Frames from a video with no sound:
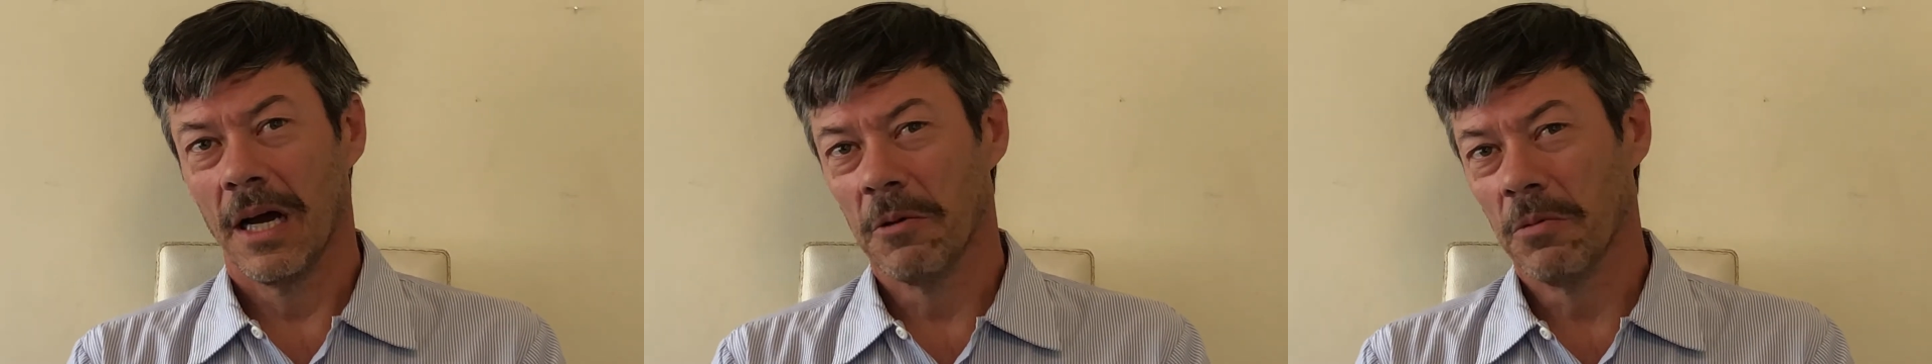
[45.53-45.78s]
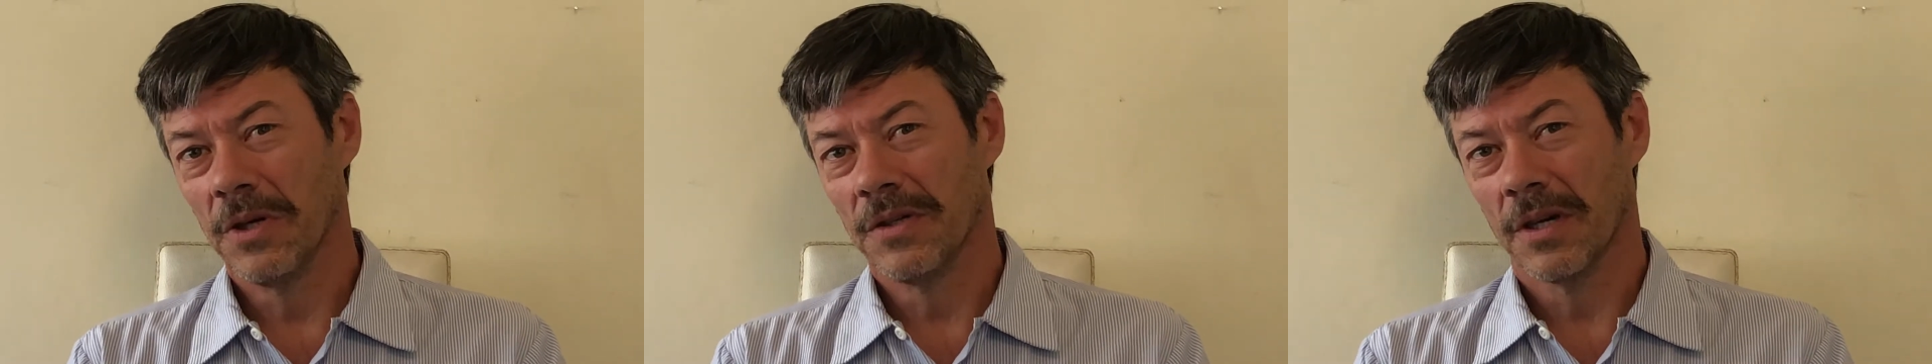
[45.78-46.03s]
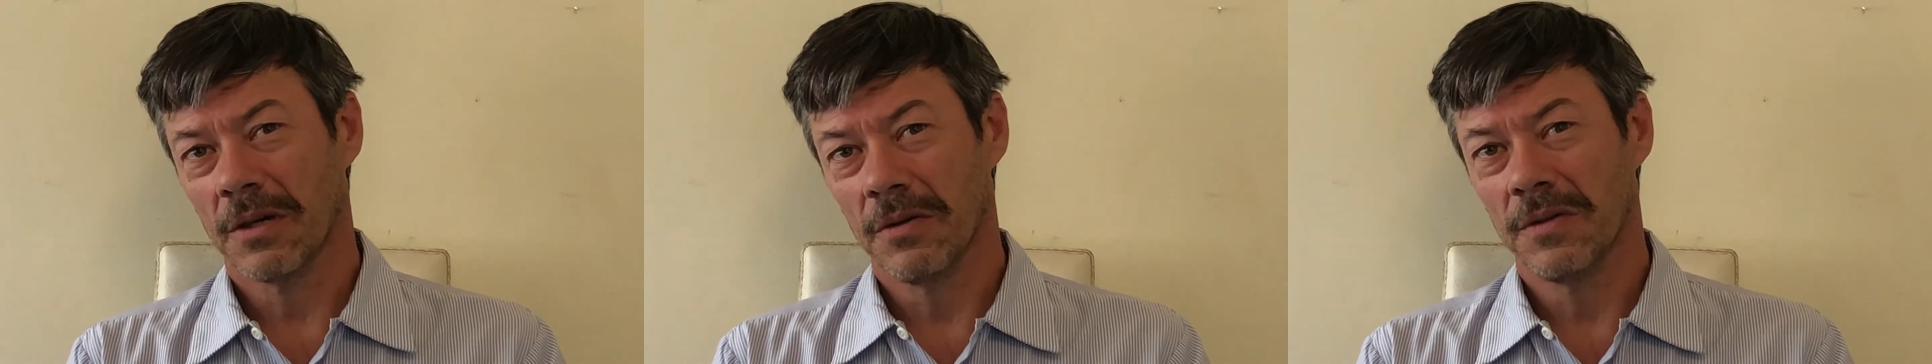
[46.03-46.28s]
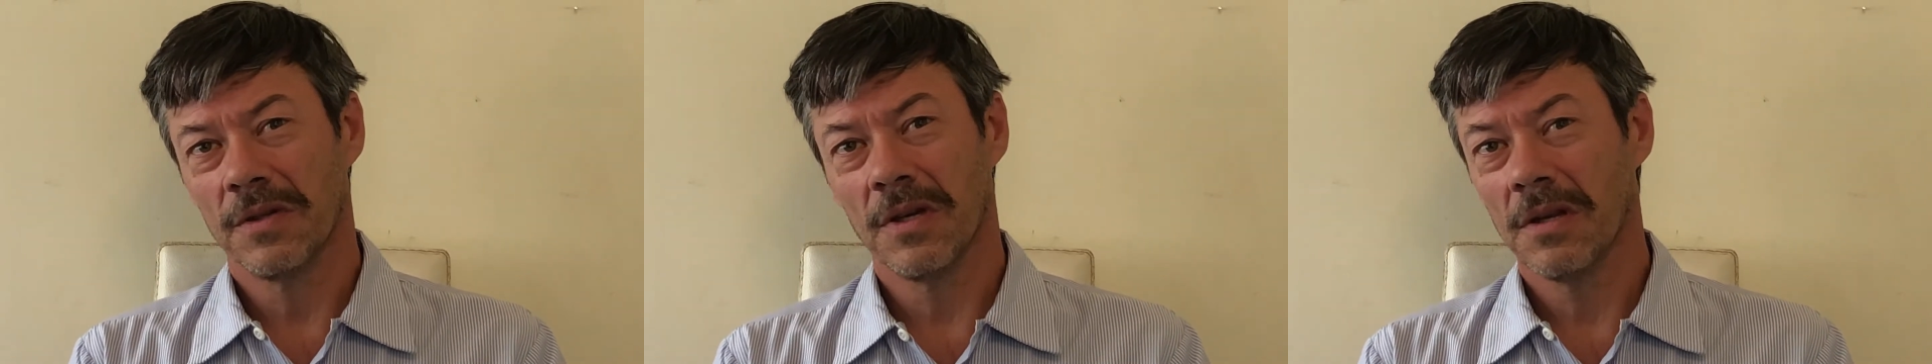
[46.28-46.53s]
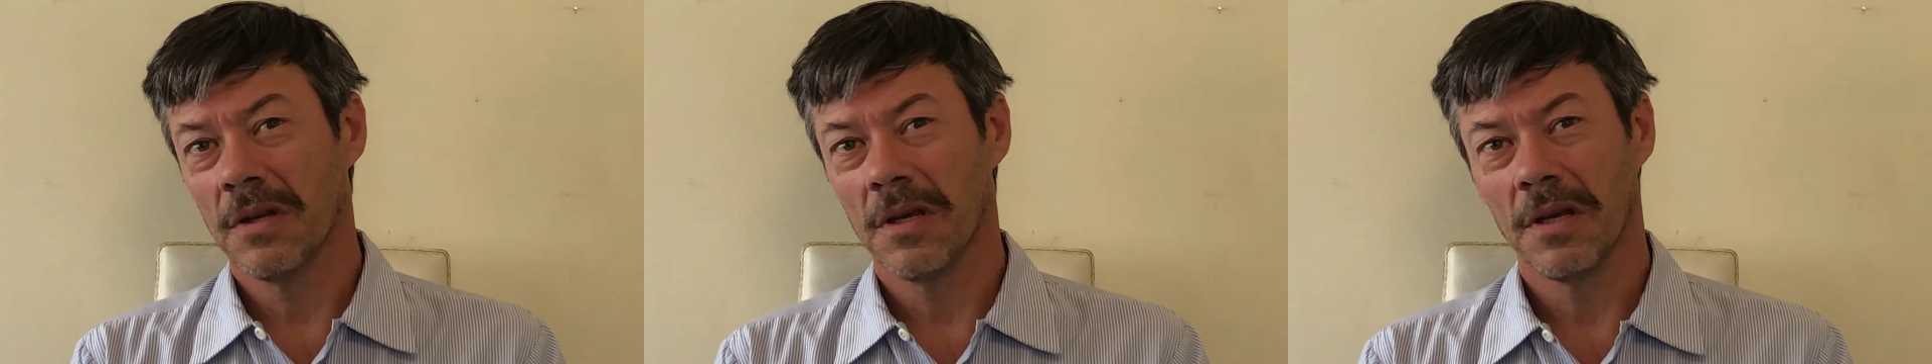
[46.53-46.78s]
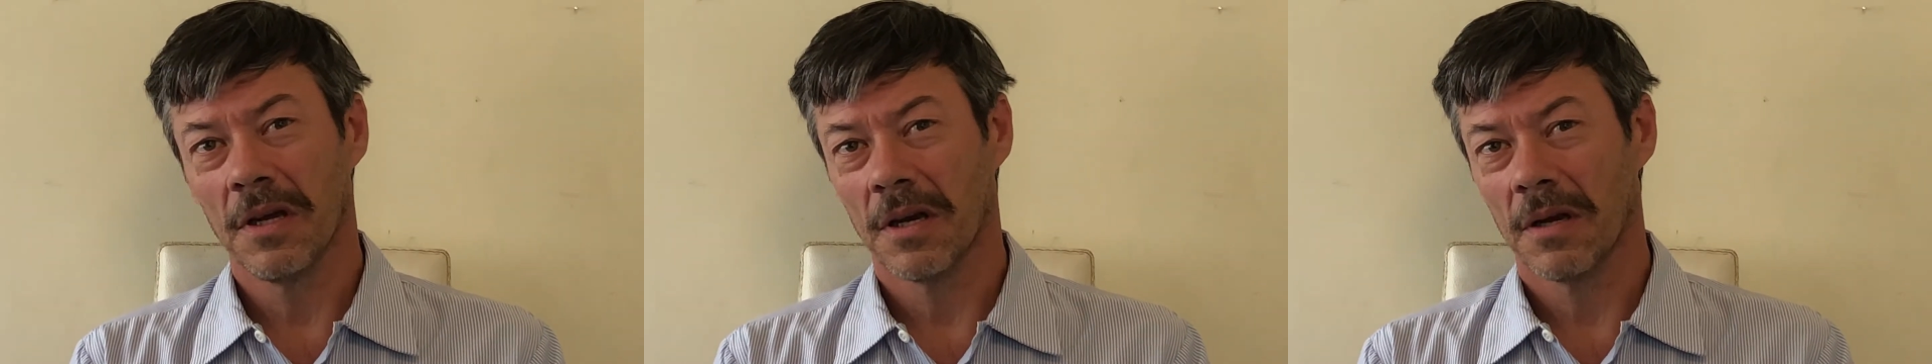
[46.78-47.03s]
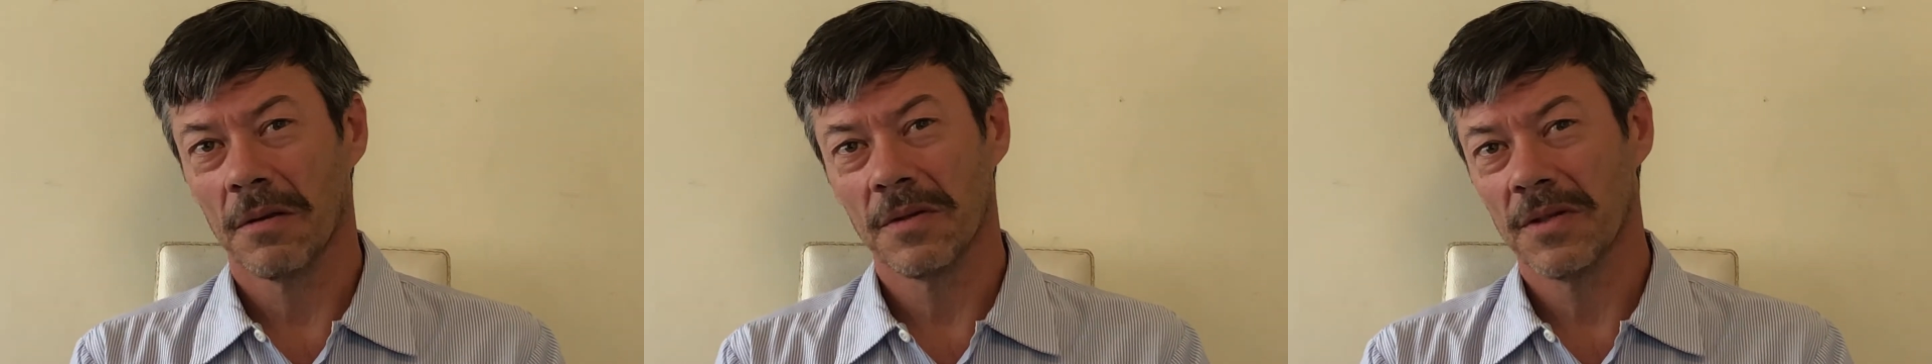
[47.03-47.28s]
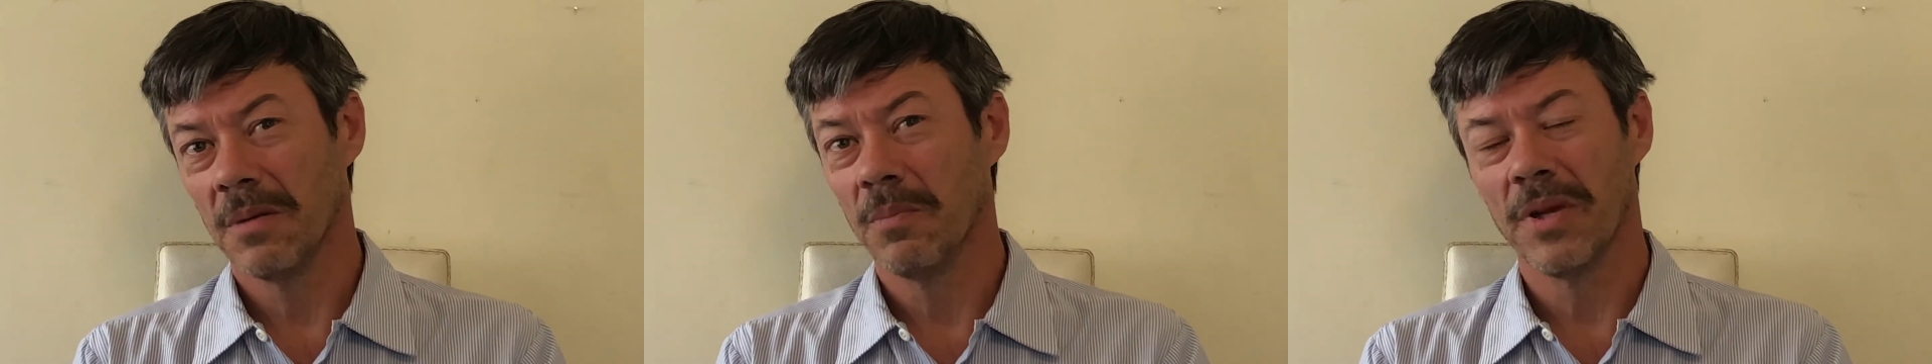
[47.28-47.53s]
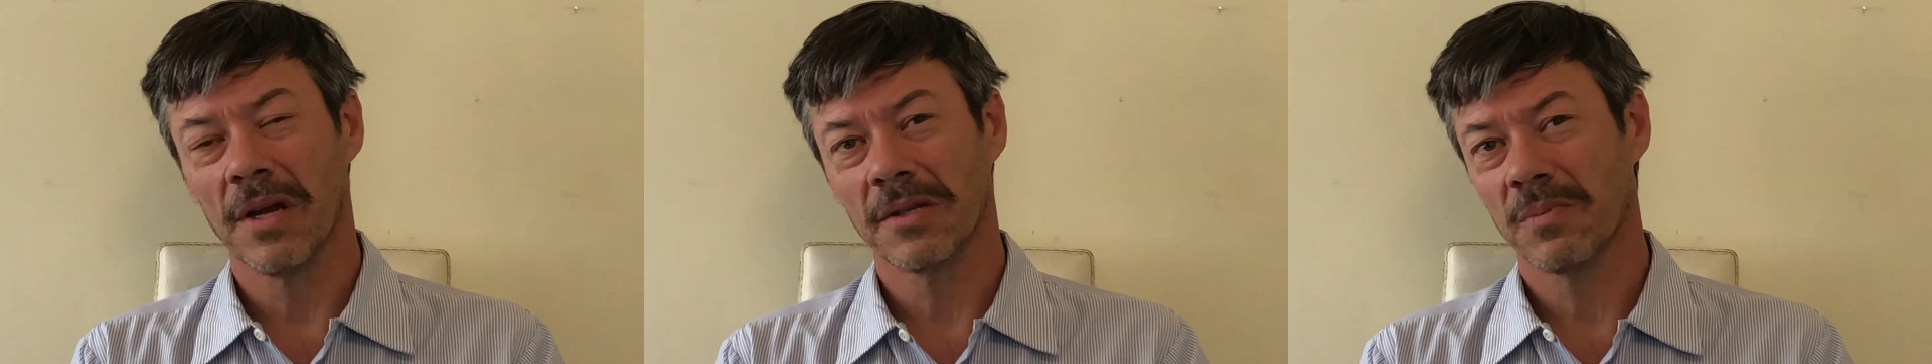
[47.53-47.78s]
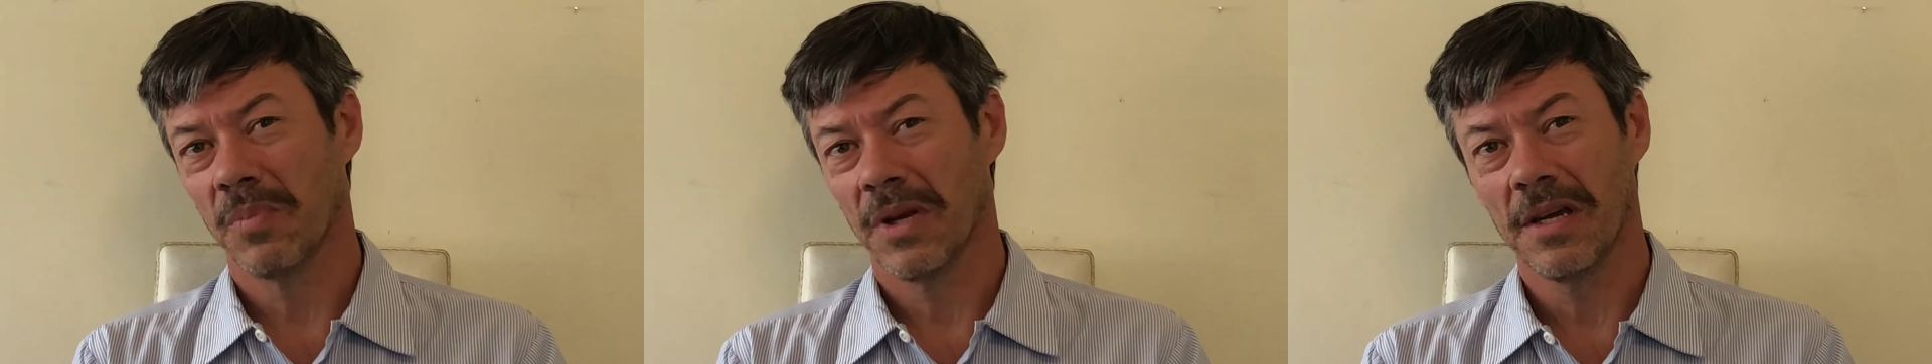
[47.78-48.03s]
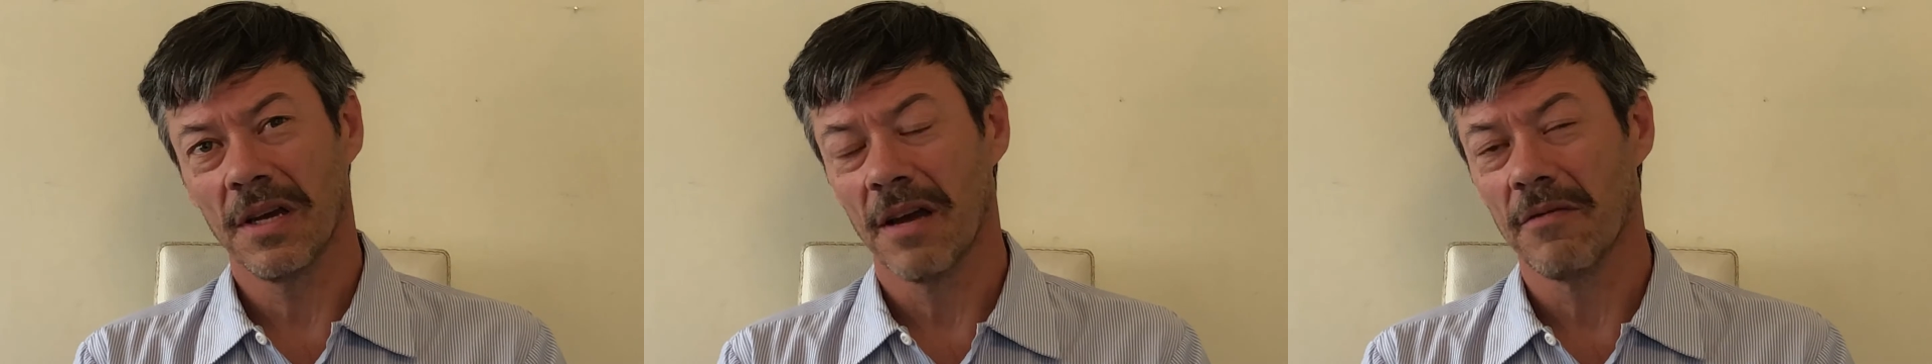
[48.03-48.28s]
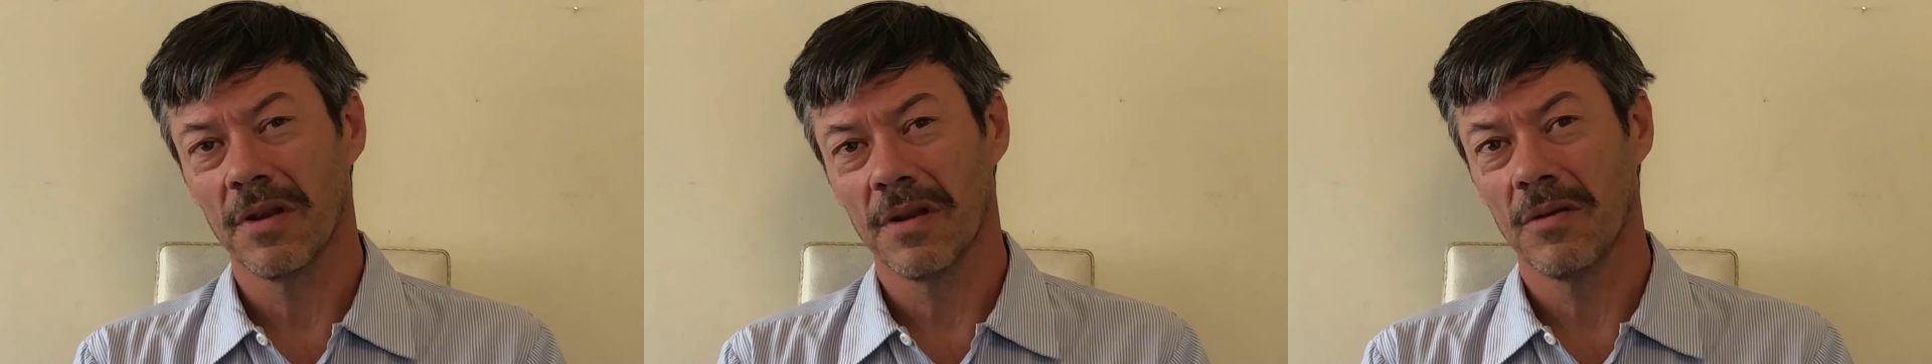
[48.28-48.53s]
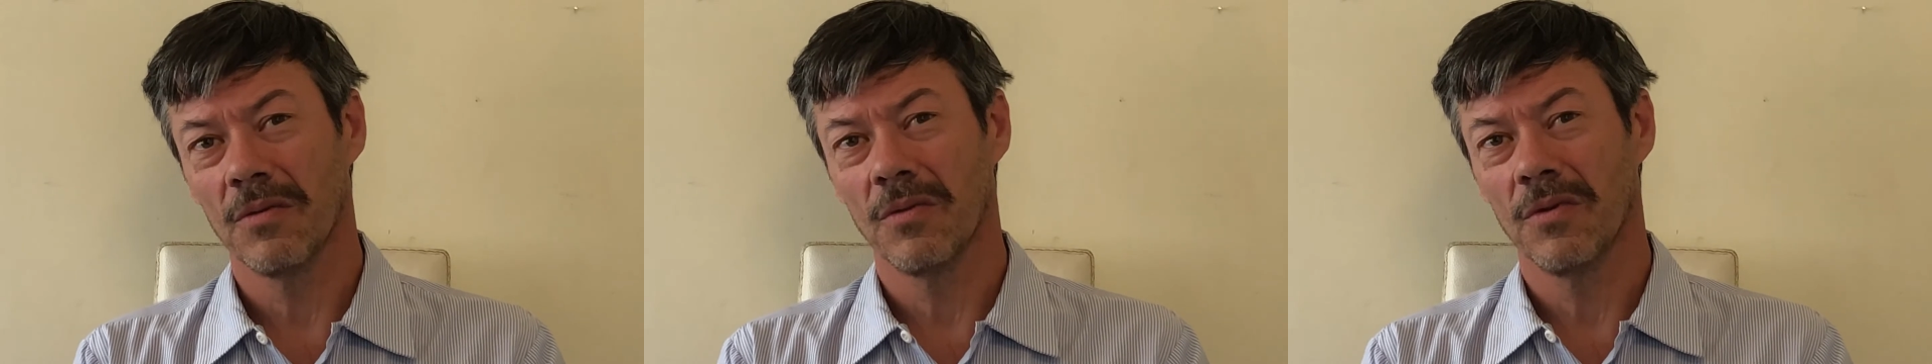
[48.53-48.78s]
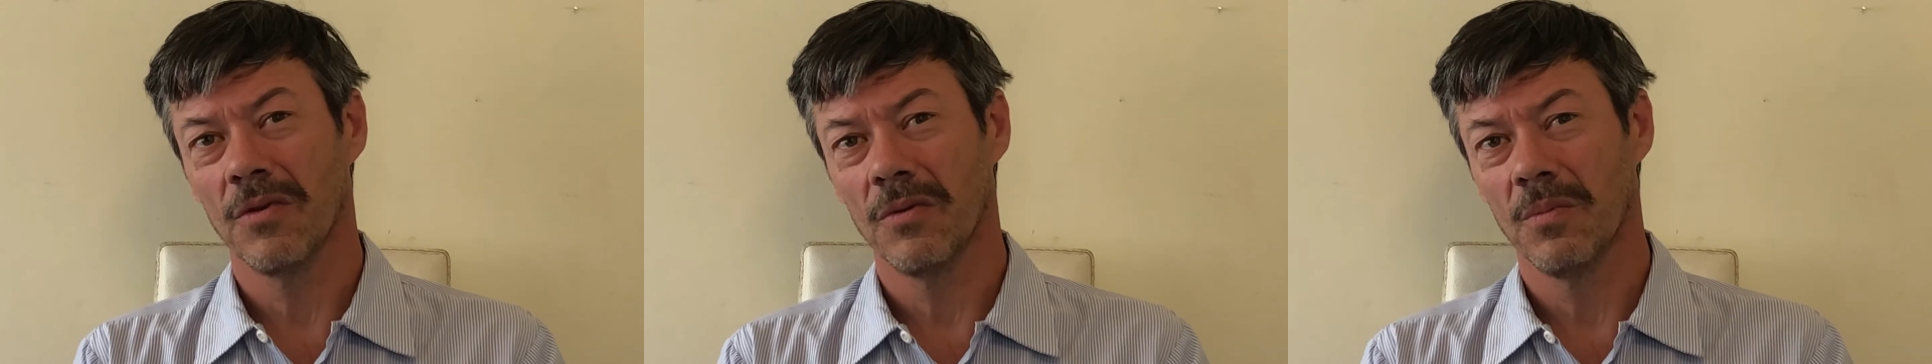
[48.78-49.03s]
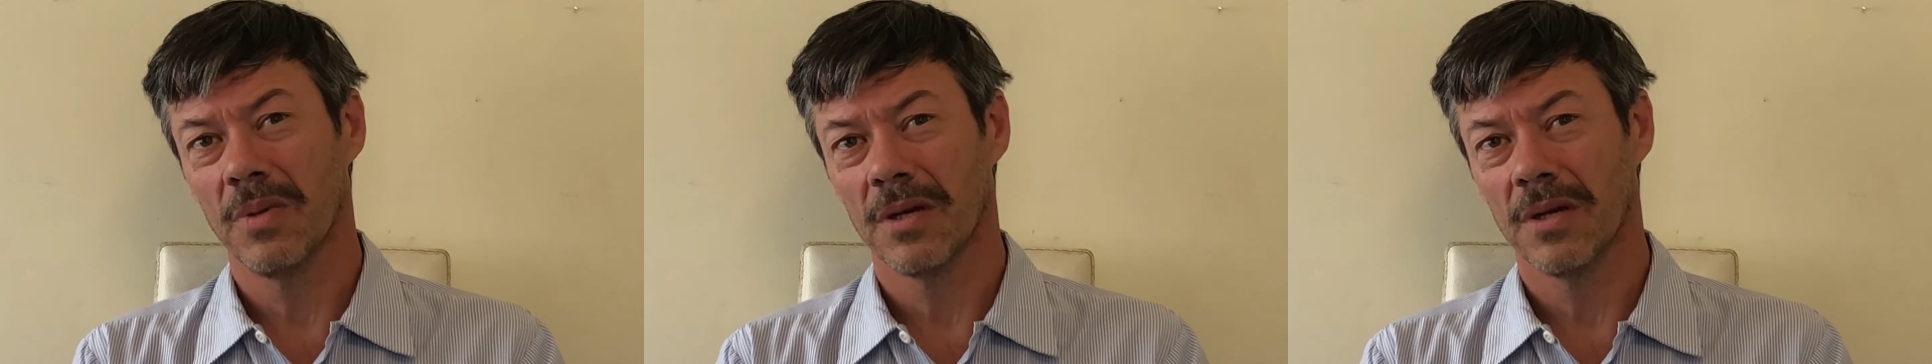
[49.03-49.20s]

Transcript: I wish I could sit here and simply explain everything to you,